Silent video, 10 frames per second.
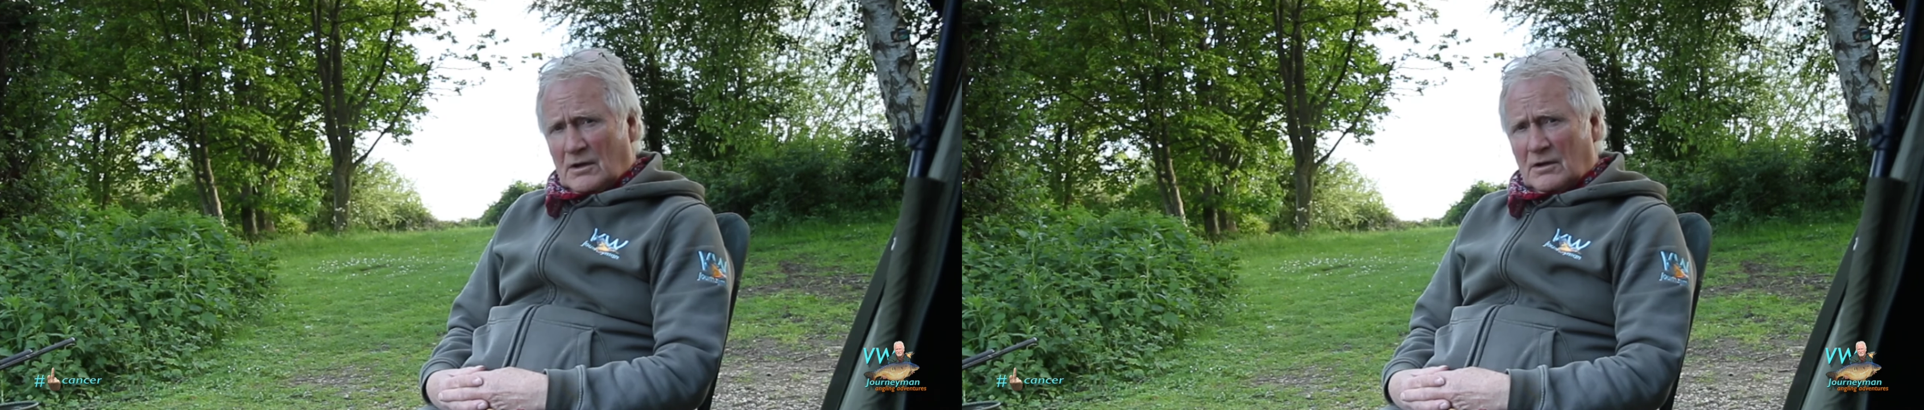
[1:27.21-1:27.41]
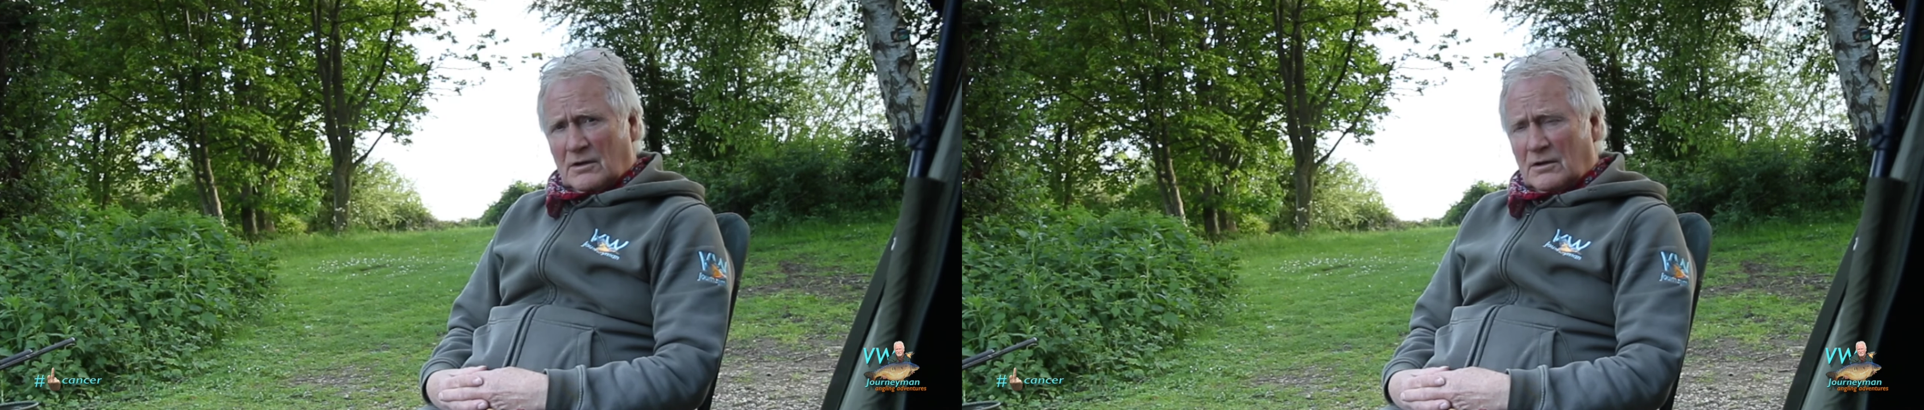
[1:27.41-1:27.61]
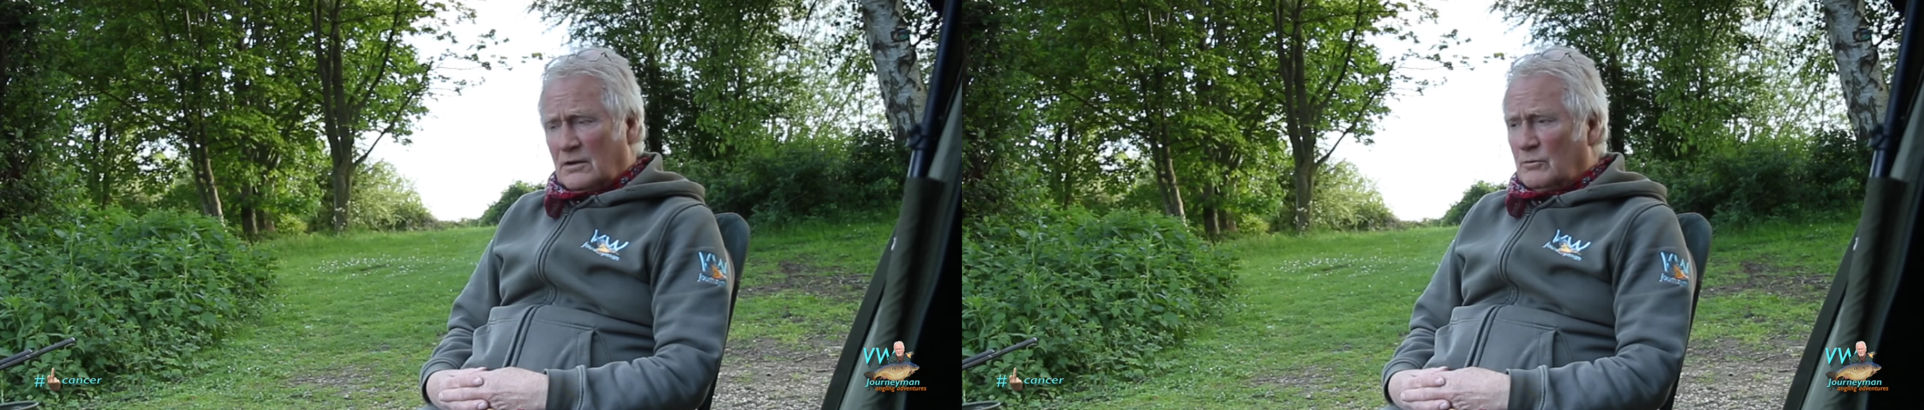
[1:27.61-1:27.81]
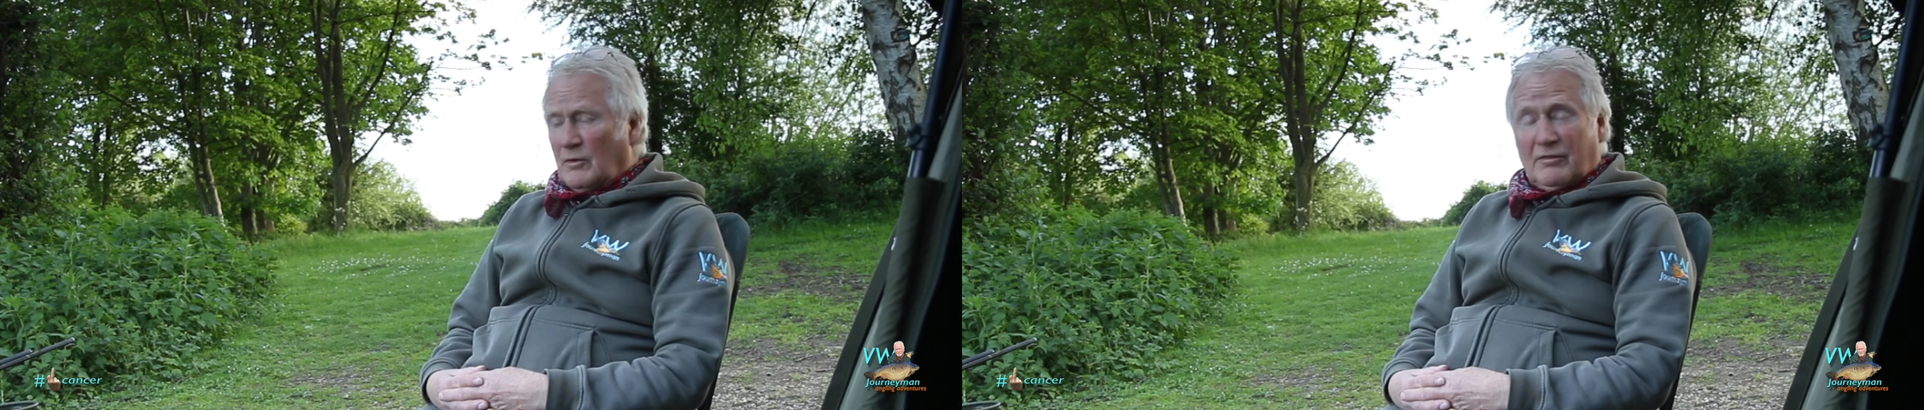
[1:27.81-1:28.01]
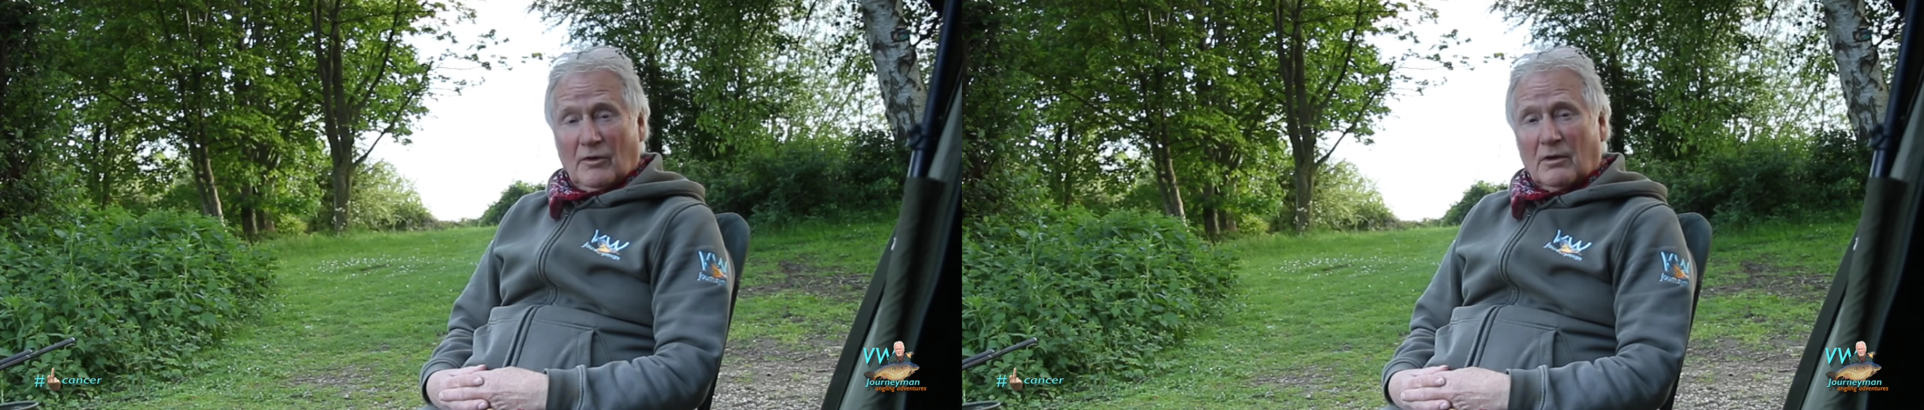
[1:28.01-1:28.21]

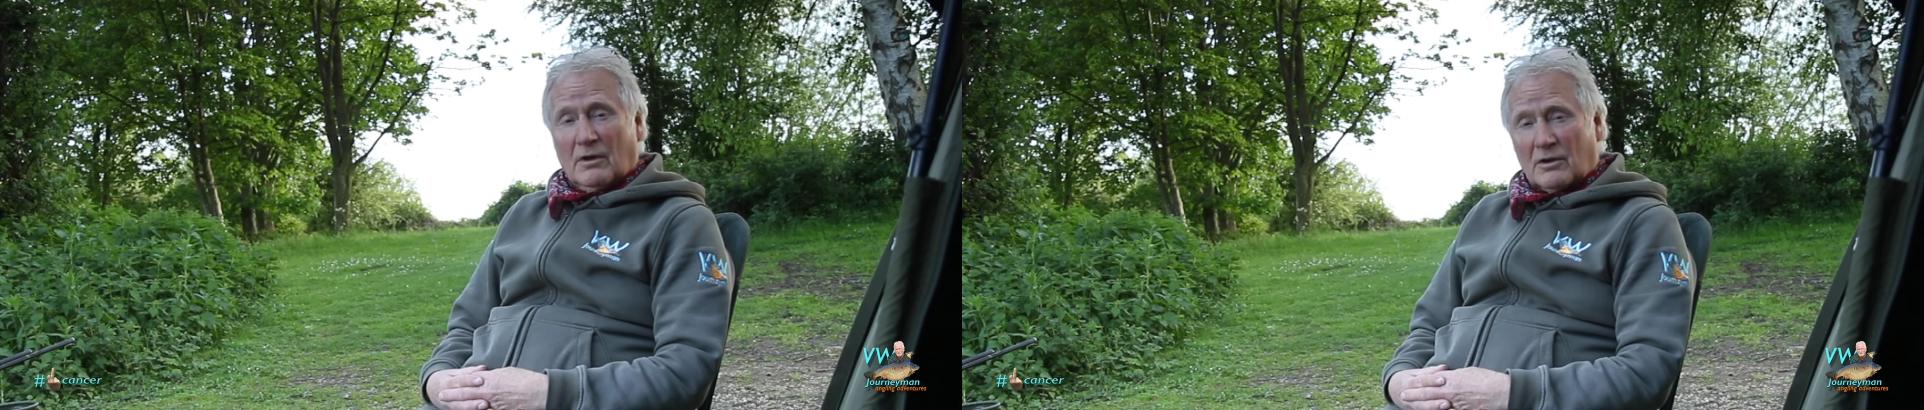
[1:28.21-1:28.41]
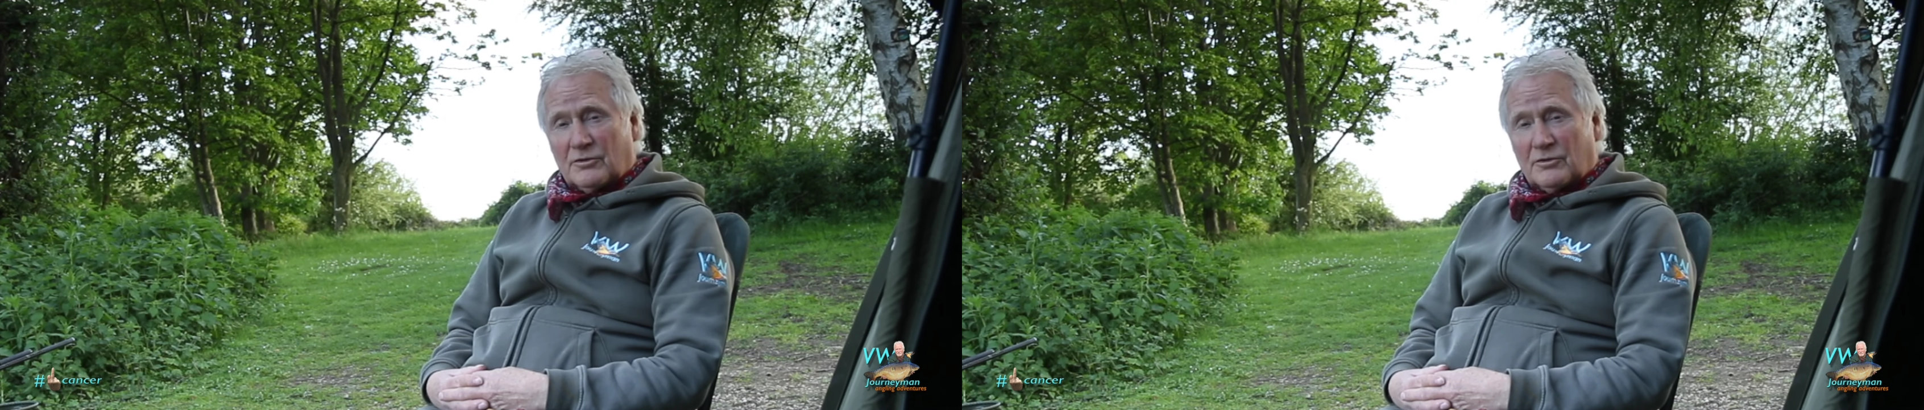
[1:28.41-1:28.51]
were full.